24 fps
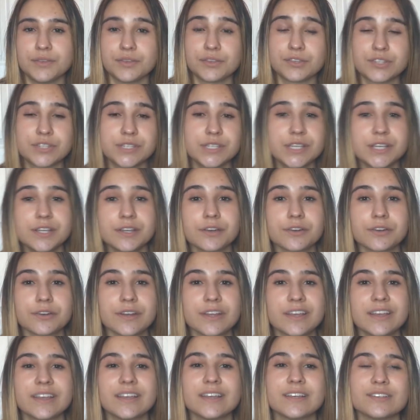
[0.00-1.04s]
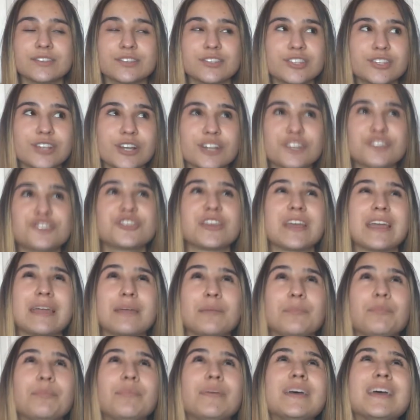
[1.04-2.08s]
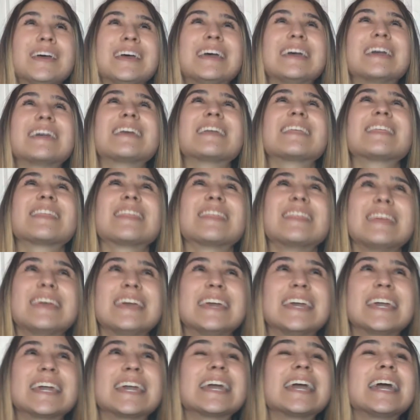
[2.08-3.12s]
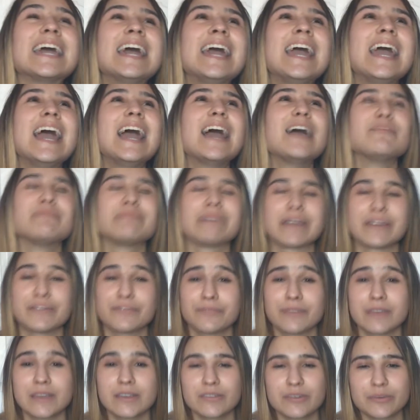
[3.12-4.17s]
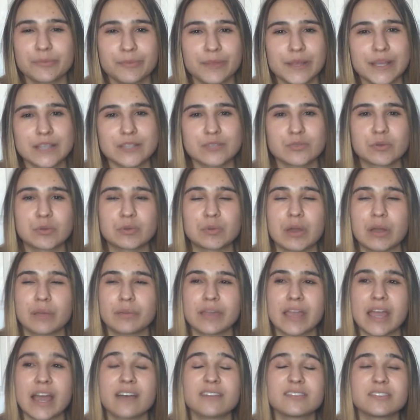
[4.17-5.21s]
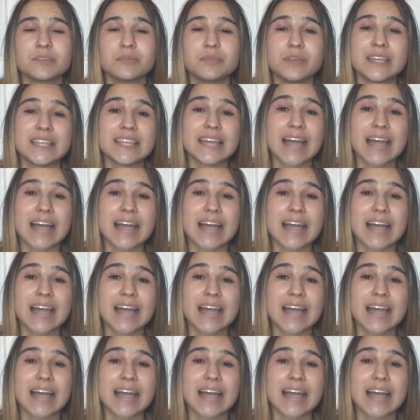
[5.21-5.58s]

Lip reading: The scenery is such a big thing. My favorite place would probably have to be